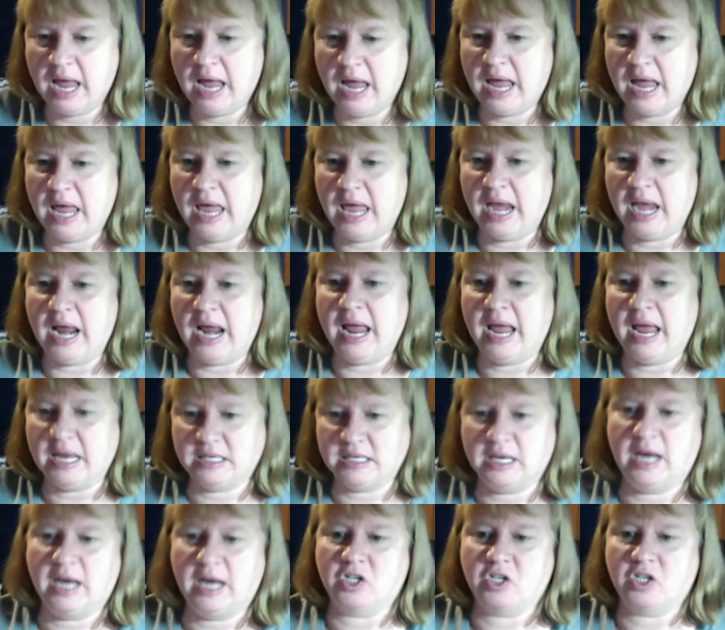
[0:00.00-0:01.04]
And I had
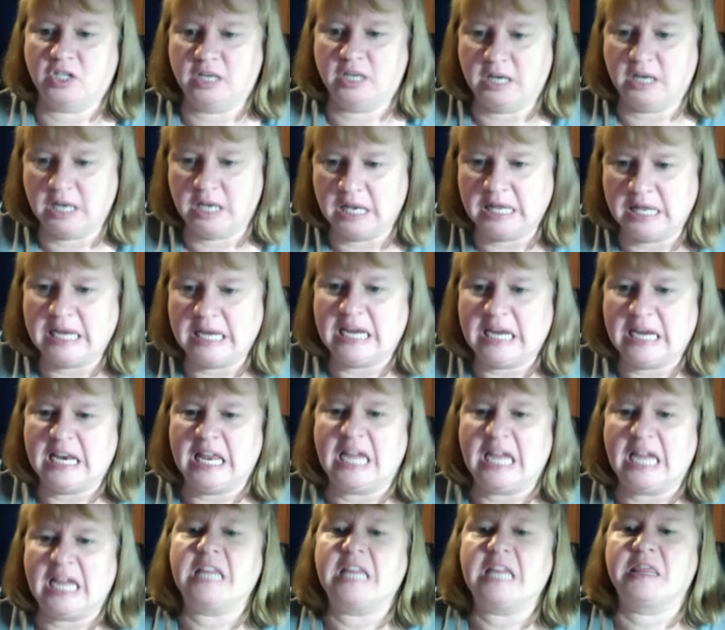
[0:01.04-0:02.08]
to actually clean,
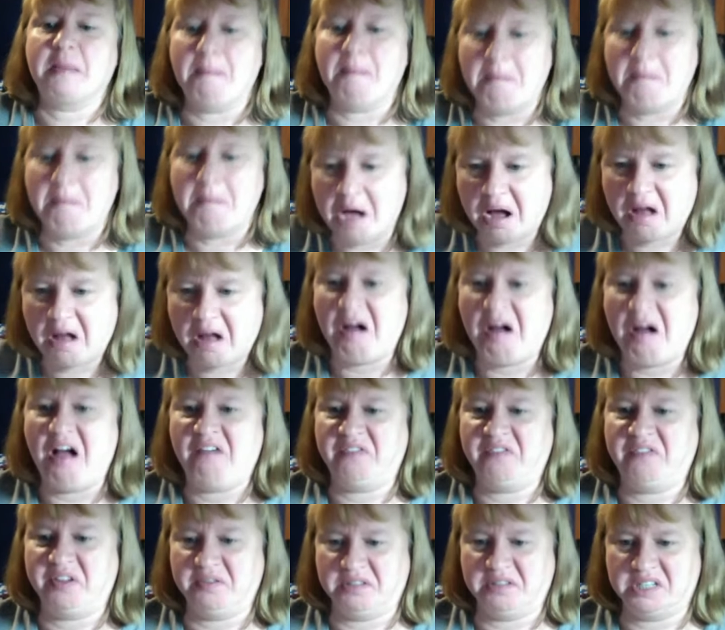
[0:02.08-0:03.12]
like get the muck
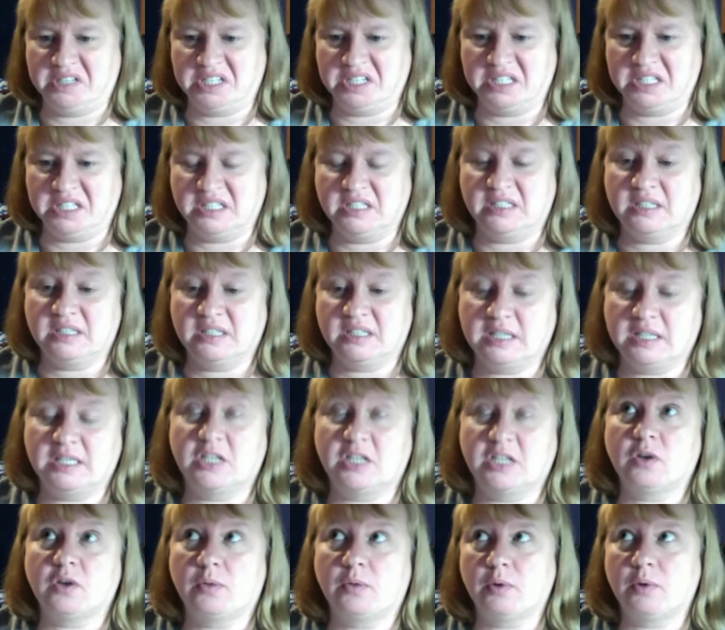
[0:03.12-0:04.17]
off. It was just disgusting.
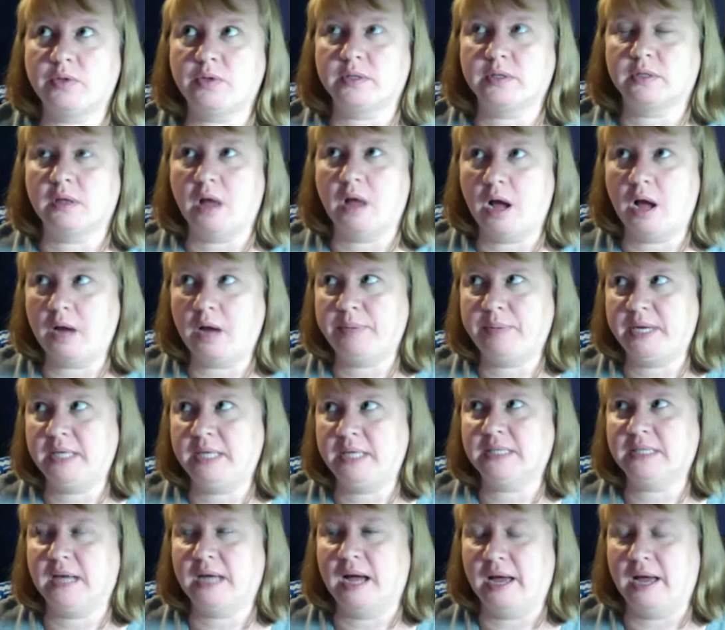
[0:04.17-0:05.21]
So I wrote this long
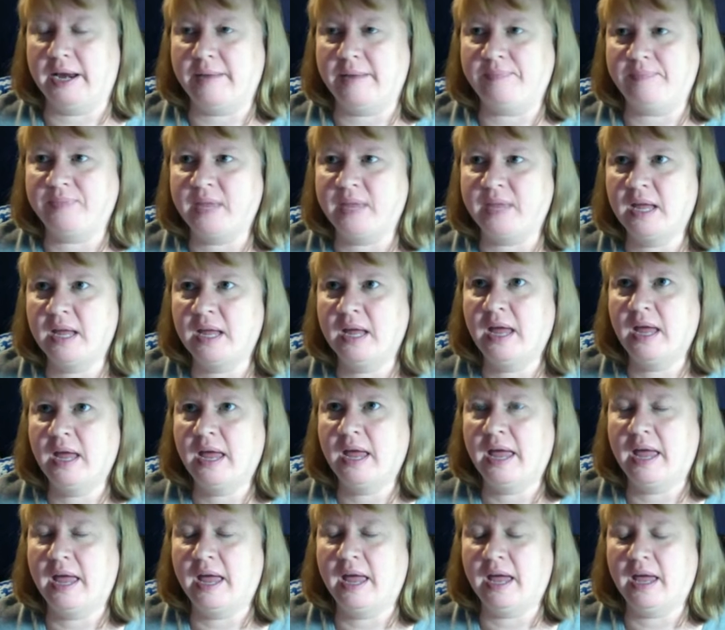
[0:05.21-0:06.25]
piece on it.
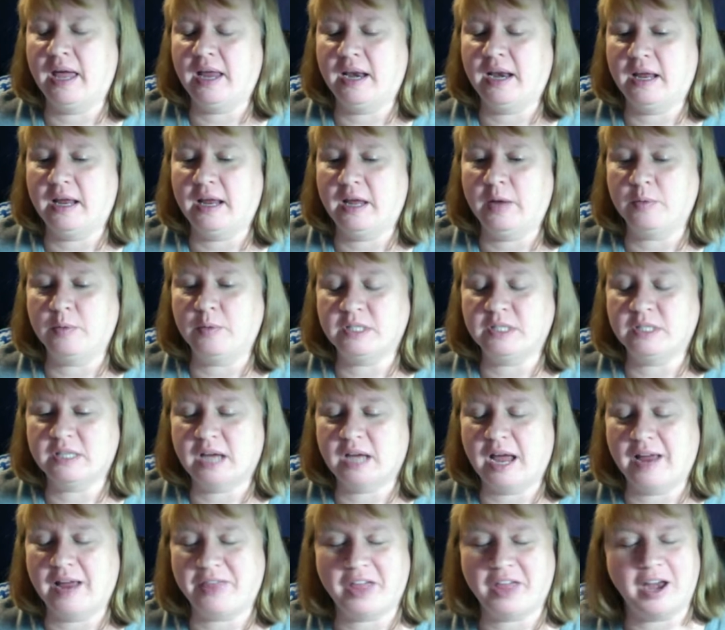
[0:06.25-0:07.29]
And
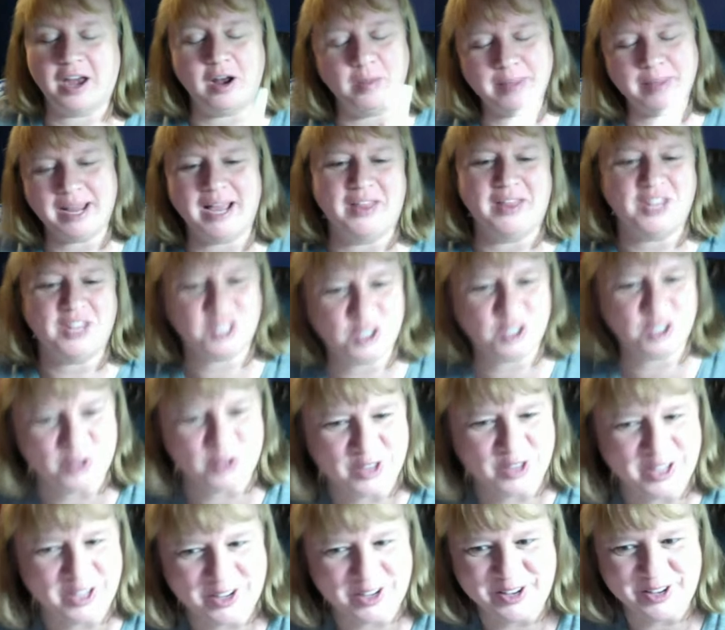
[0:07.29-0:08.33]
I thought, oh my God, this
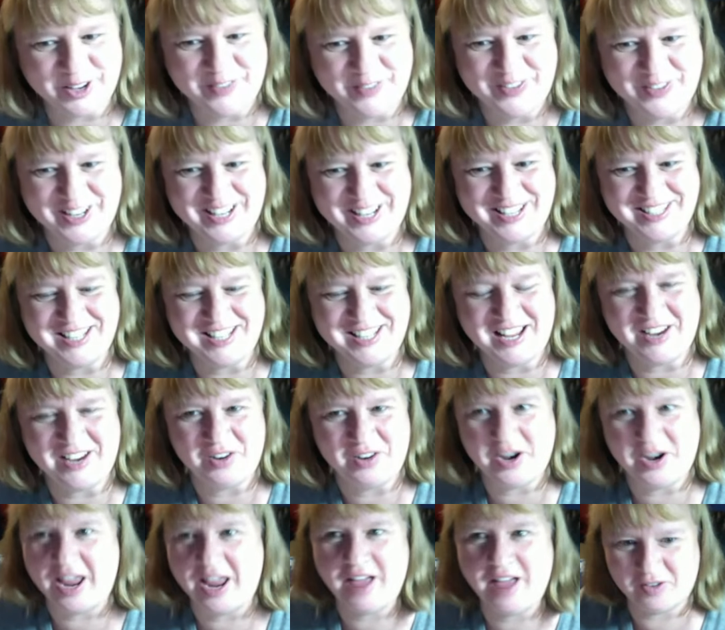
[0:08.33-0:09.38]
is really good, because
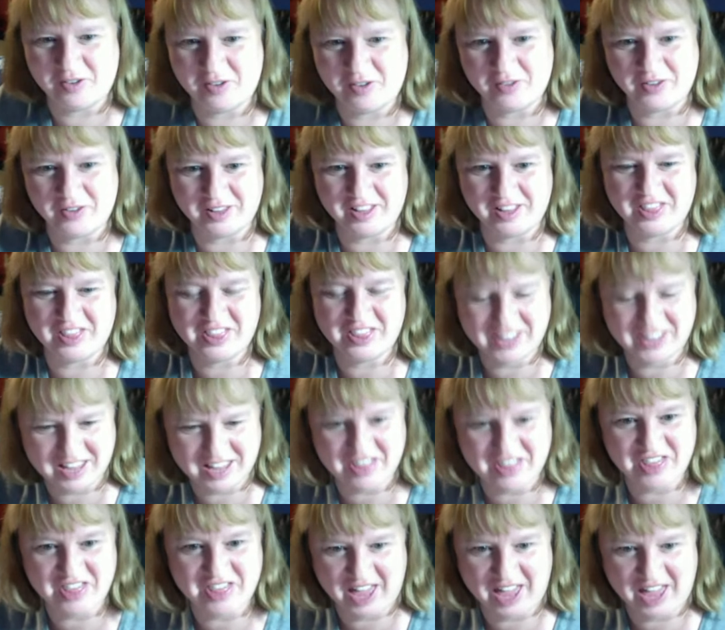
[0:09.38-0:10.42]
I don't ever really
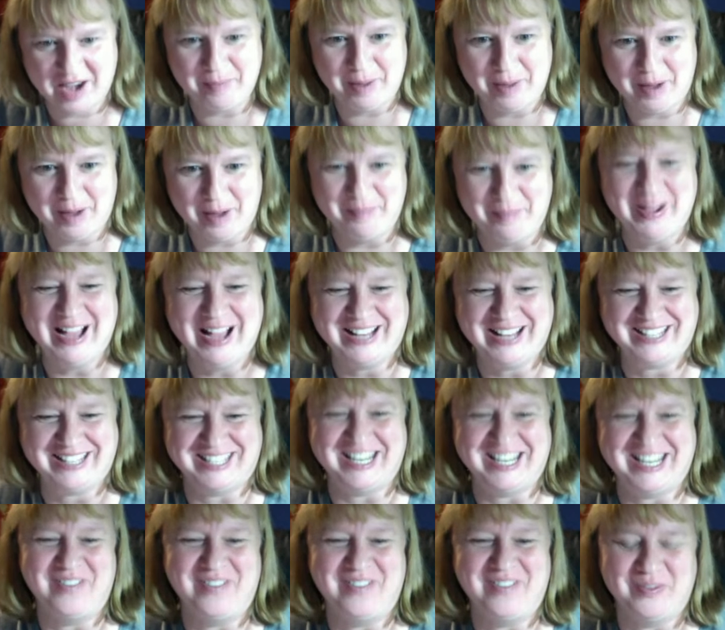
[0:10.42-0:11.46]
think that about my
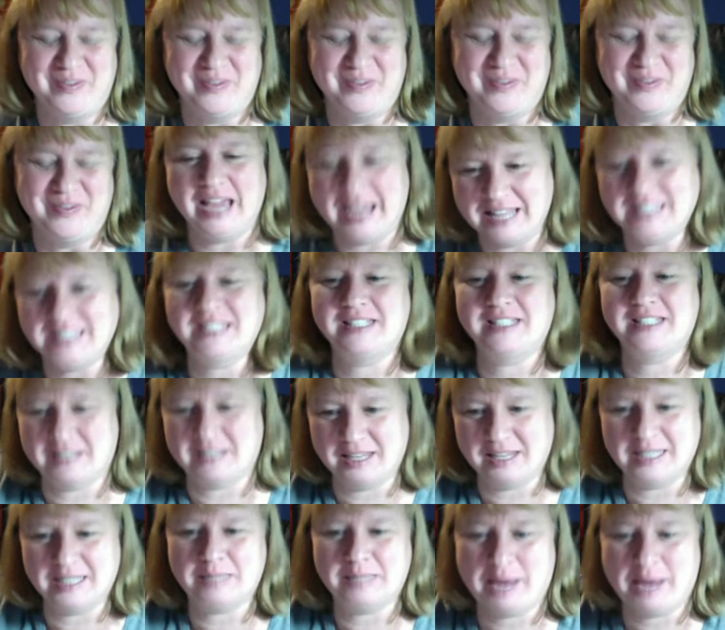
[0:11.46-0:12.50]
stuff. Like, yeah,
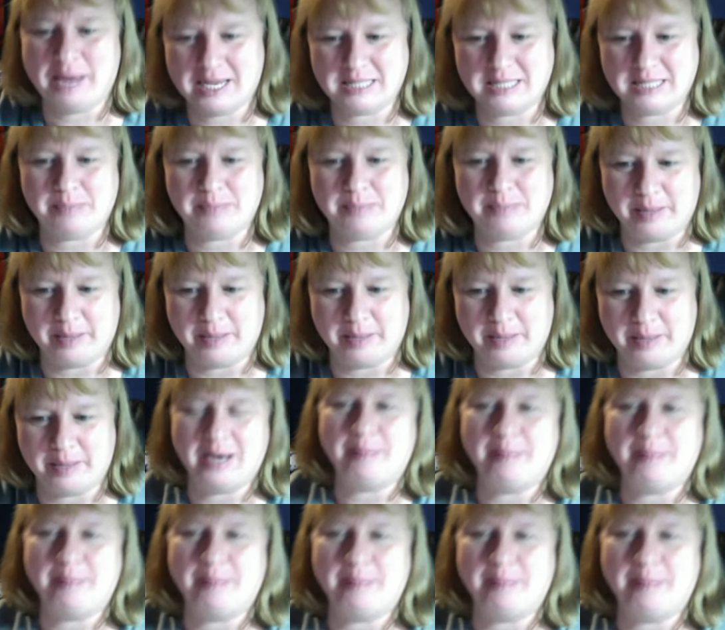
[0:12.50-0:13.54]
it's passable. I can put it on
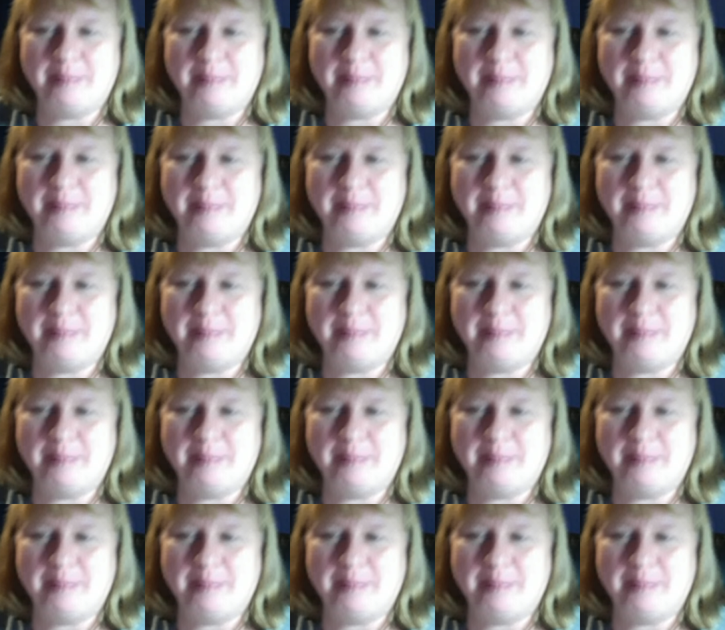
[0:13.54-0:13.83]
my blog.